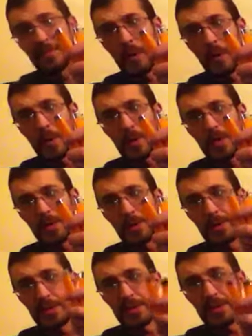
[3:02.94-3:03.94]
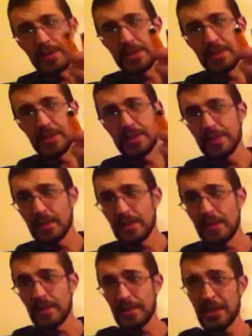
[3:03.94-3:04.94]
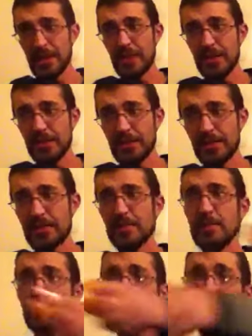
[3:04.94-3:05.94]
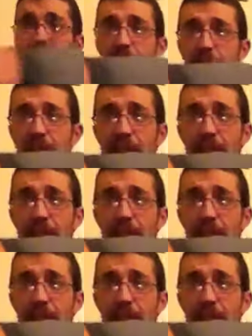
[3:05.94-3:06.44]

2 orange ones sitting over here, 1 over